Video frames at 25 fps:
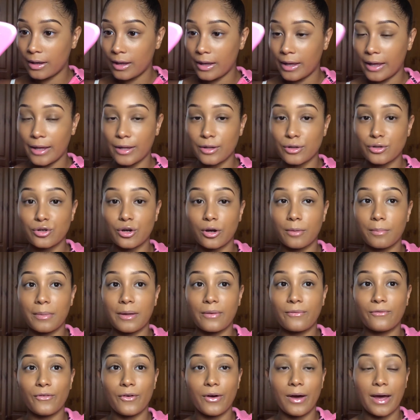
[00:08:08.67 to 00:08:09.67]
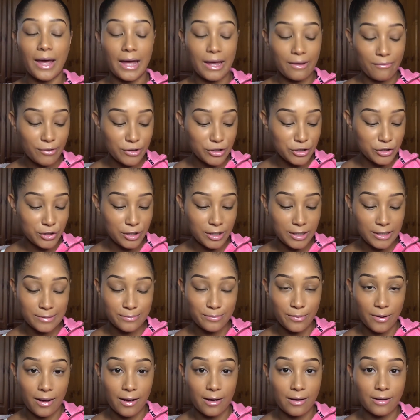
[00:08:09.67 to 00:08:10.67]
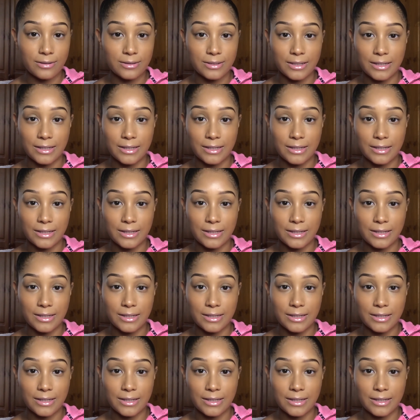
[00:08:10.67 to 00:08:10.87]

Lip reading: it took me forever to do these brows,